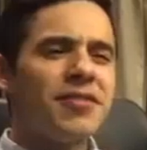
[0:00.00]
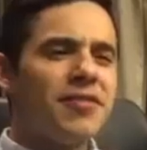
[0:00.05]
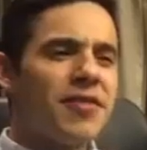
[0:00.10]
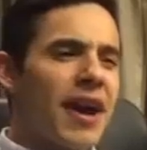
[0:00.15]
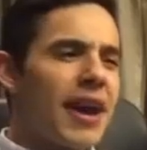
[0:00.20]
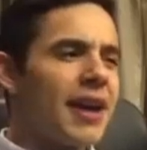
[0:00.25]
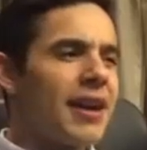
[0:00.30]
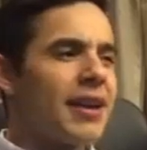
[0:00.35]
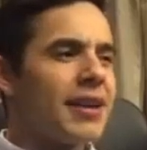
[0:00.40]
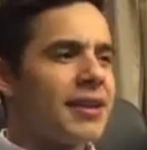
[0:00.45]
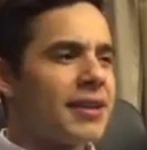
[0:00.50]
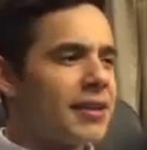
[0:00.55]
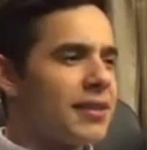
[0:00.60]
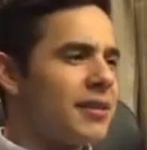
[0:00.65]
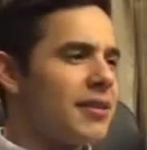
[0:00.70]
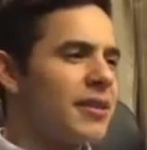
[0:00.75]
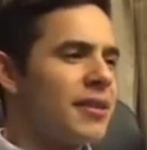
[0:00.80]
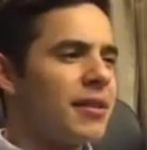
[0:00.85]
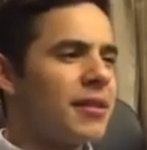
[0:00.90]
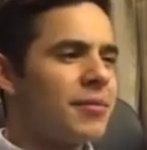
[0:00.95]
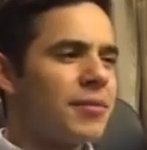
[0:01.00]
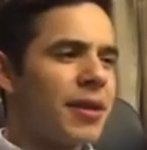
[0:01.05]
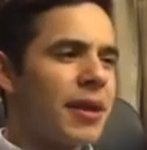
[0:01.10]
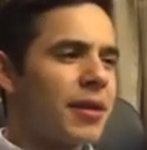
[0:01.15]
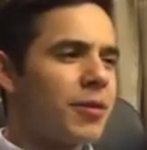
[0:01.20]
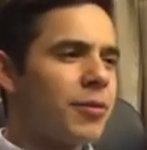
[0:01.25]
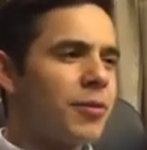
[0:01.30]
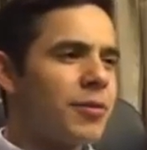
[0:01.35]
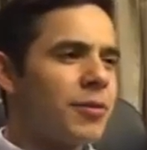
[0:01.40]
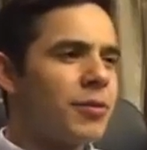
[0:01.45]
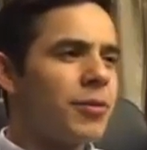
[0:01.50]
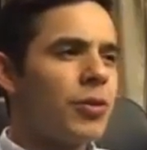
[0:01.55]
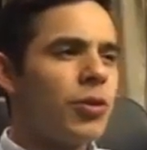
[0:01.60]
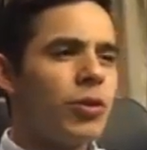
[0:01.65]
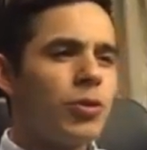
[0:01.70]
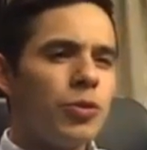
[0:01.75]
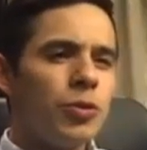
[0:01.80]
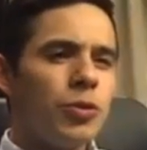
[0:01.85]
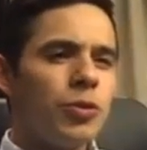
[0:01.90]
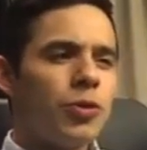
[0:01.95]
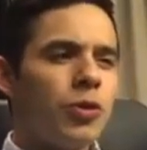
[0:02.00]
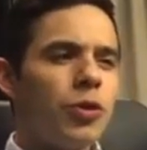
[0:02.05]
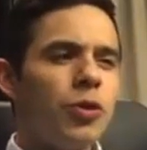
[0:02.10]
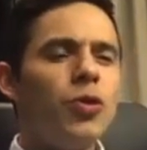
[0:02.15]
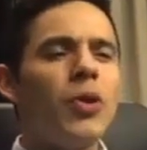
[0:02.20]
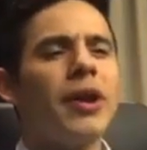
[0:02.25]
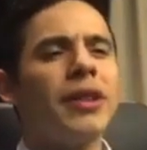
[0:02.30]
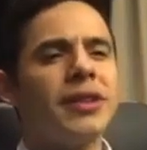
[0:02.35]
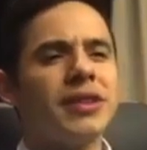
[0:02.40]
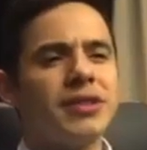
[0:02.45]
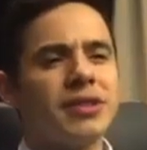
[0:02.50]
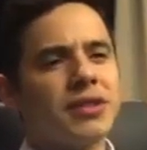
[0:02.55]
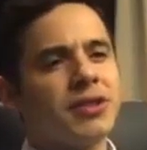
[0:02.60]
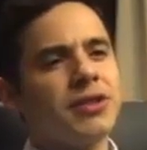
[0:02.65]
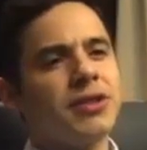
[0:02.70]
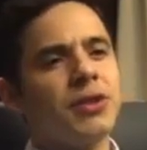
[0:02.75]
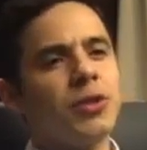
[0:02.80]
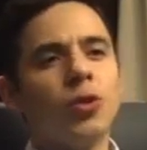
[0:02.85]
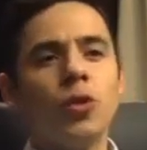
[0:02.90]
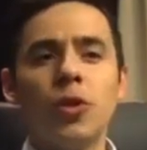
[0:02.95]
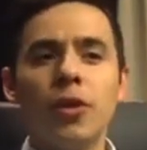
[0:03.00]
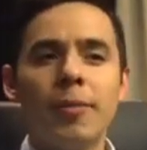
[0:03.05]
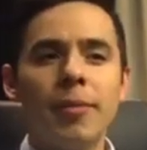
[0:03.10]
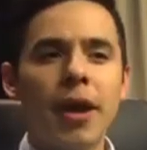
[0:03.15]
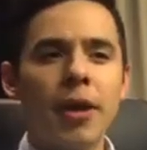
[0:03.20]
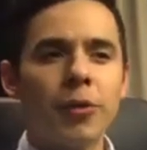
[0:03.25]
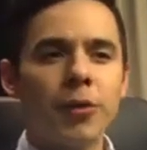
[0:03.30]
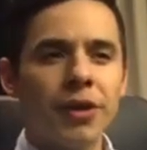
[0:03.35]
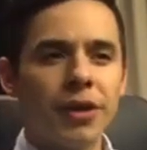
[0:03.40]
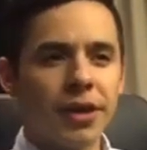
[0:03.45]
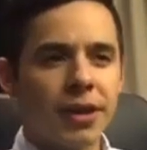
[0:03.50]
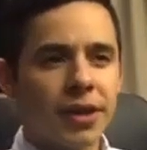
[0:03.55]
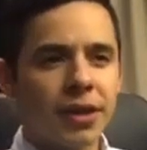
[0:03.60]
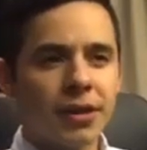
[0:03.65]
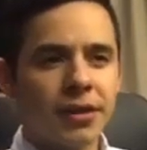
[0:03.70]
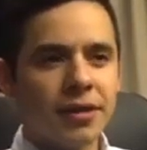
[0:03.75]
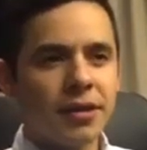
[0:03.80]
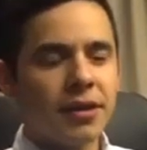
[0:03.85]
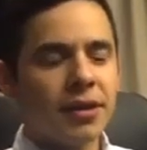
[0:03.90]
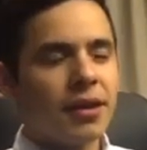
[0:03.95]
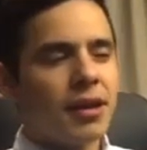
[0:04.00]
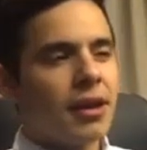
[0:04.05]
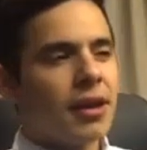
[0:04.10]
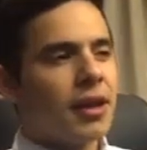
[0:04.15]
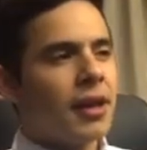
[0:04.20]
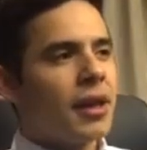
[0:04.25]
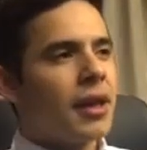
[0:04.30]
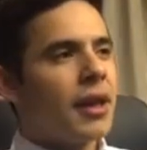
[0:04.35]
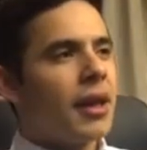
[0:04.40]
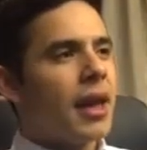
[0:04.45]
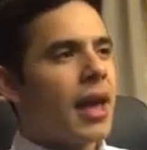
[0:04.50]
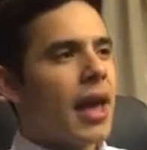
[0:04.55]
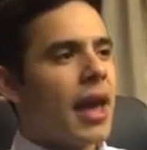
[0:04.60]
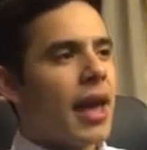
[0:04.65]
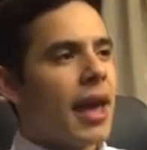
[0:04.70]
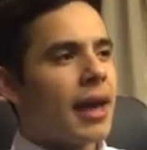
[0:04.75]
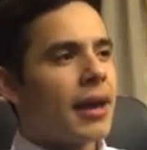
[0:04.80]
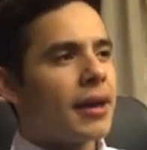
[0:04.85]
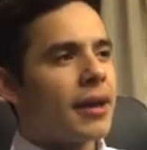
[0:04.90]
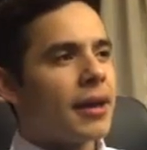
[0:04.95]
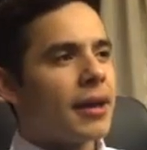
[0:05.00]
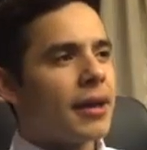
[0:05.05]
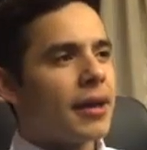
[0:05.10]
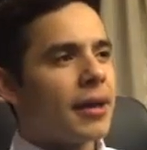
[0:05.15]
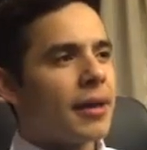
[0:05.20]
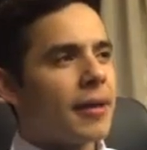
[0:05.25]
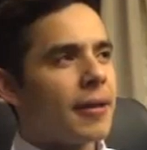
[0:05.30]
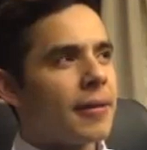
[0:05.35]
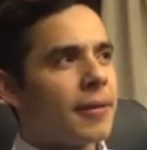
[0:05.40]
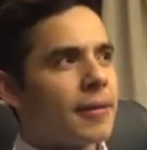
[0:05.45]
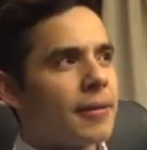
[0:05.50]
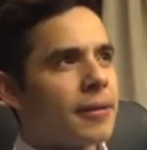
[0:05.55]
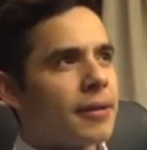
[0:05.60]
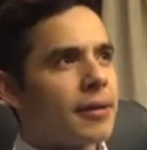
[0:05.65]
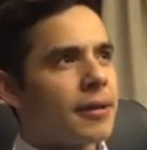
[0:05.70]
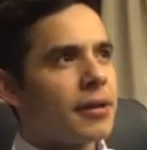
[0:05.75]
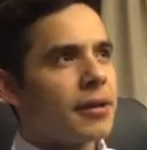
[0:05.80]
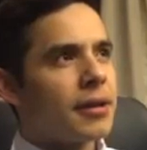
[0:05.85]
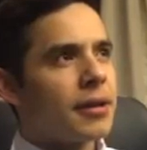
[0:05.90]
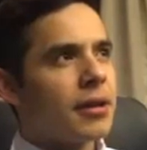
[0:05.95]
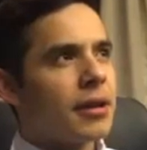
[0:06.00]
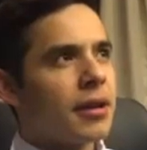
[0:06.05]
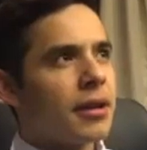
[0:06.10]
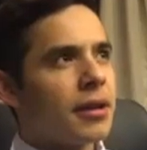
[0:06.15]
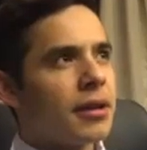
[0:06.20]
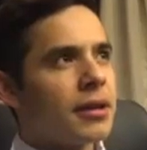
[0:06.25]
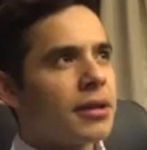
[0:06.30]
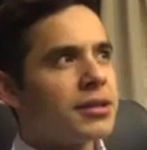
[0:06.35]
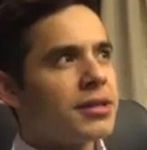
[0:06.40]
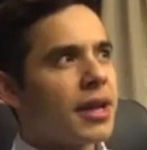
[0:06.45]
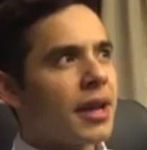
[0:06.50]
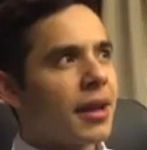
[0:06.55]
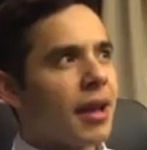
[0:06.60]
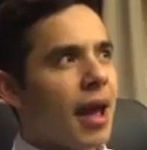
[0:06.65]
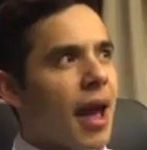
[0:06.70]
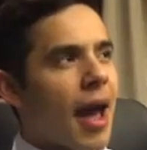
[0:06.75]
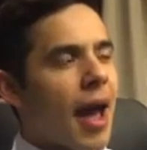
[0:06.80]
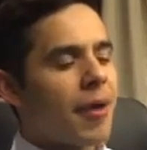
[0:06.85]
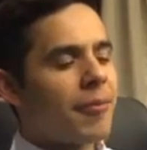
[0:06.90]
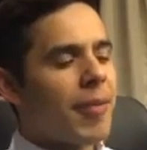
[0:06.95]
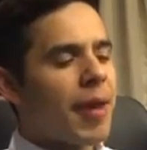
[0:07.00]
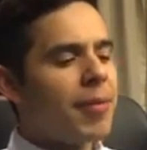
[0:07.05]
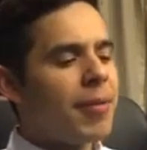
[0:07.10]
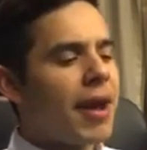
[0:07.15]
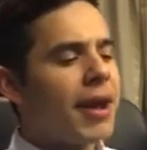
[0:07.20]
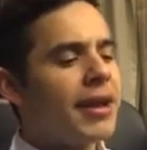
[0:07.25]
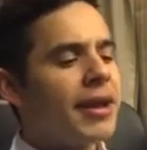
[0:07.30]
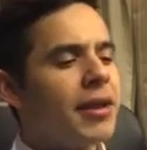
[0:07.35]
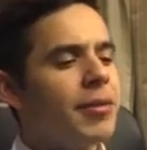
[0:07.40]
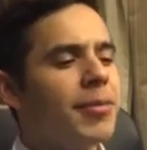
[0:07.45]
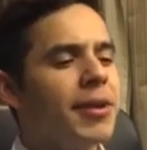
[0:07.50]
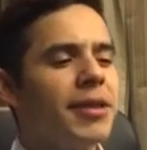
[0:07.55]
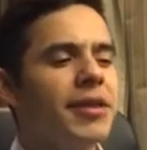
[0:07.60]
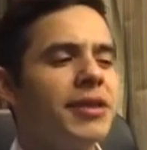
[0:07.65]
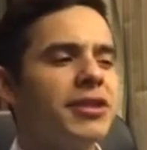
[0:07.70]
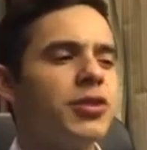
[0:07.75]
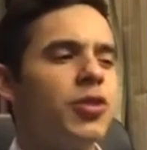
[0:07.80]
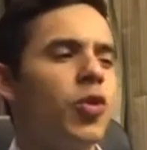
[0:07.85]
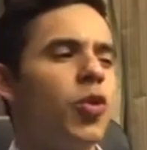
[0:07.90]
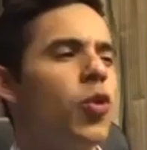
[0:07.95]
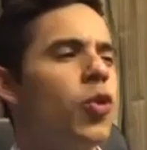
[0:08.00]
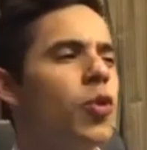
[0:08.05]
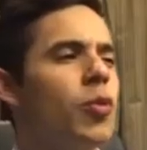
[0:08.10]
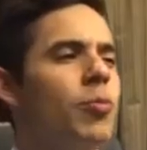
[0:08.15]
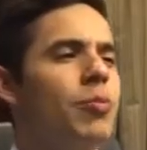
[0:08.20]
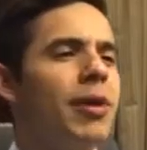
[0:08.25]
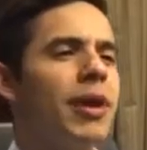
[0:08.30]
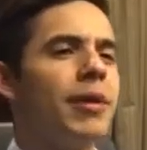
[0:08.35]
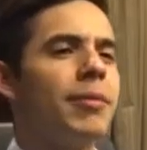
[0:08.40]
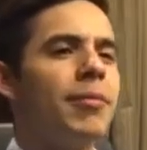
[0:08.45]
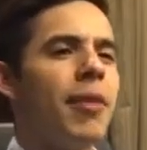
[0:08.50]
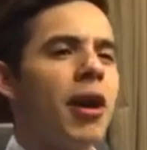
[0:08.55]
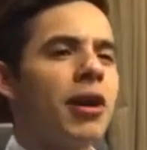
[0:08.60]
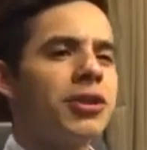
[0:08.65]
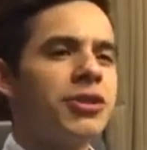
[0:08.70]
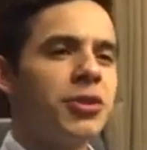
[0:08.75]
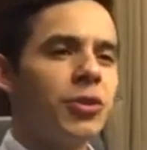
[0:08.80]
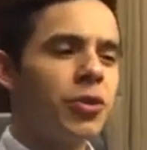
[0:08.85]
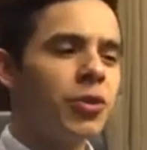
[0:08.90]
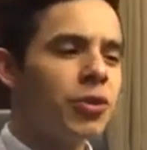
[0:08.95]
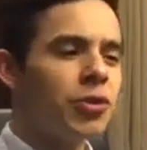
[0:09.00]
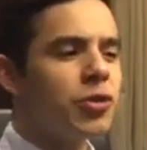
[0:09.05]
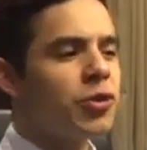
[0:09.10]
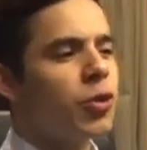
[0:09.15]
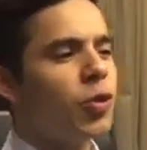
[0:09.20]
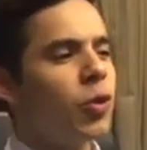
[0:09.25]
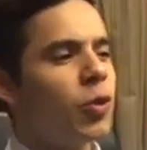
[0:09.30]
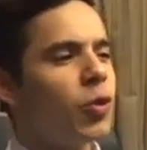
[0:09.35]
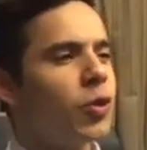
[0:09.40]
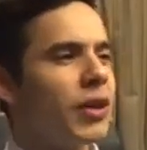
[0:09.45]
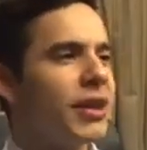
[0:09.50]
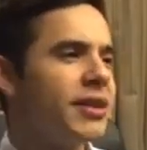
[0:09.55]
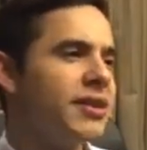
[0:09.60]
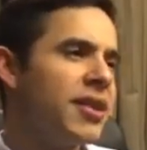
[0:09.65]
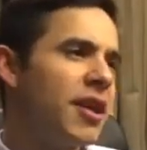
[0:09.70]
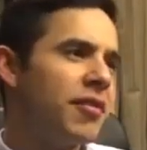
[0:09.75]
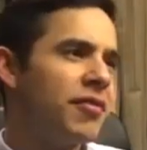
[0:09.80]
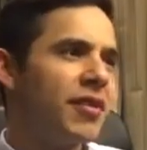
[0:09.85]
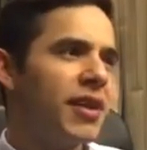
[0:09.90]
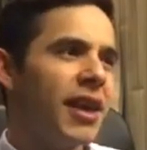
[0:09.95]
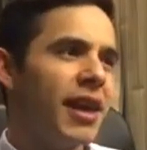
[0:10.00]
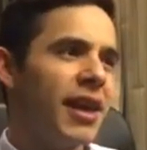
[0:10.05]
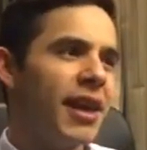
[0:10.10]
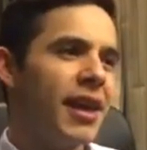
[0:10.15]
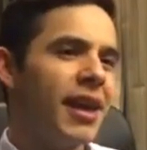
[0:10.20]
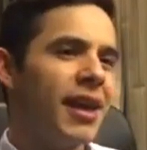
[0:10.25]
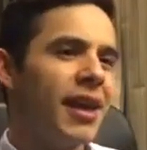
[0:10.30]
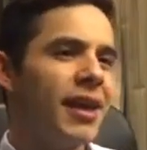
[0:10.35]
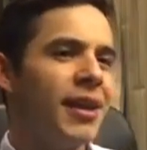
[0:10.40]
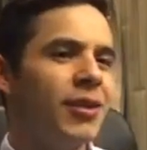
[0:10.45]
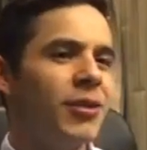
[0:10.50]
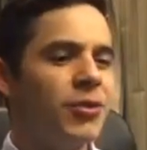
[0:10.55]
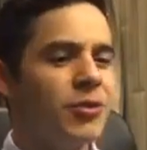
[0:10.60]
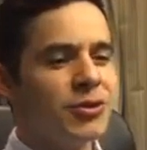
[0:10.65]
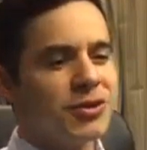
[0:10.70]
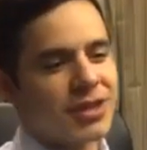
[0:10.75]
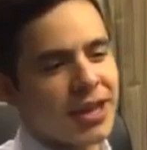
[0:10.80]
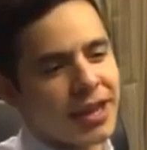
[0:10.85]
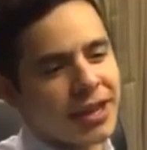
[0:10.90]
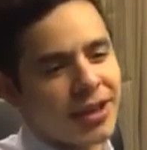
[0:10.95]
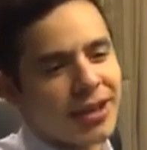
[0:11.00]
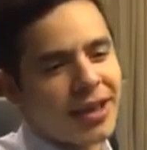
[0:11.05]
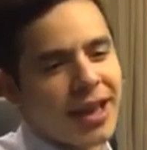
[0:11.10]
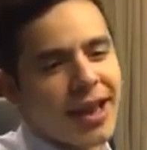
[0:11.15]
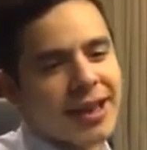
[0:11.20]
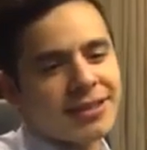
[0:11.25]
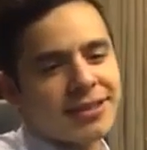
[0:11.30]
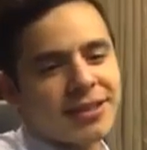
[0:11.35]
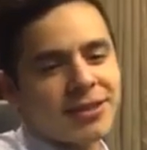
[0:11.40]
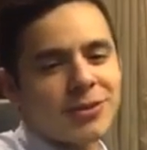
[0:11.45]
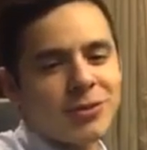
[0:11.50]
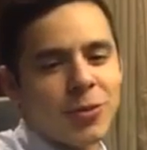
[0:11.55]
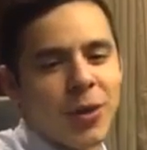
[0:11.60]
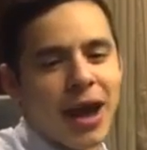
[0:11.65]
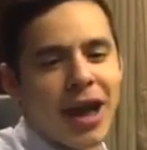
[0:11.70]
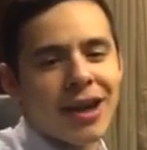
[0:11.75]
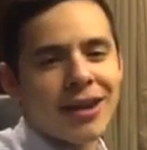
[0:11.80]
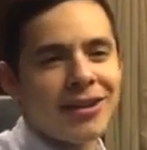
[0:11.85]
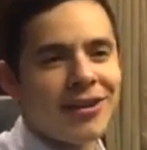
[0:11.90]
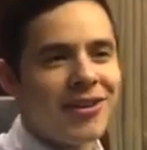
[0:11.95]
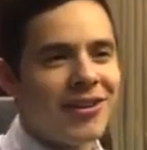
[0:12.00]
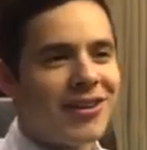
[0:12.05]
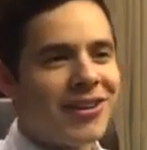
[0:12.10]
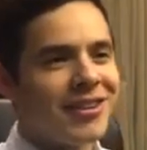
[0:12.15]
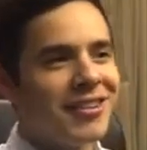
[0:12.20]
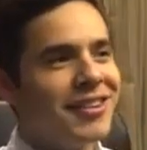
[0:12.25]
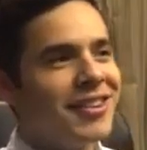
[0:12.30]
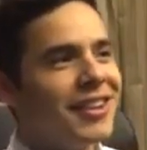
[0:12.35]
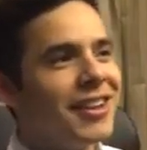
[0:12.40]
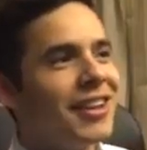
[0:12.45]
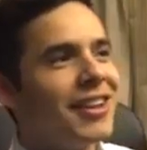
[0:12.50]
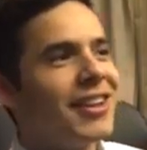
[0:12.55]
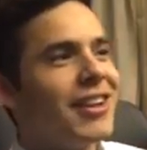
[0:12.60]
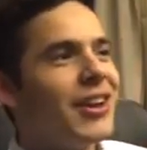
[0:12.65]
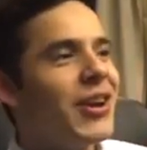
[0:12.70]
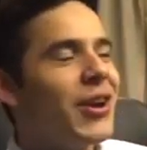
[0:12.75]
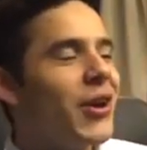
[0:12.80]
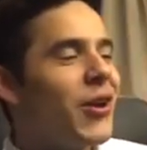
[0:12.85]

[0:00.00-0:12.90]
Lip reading: this fight, and I'm like, who do I listen to? Who am I really? And it's like, maybe I need to be this cool, big, macho, cool, tough kid who's like has a swag on,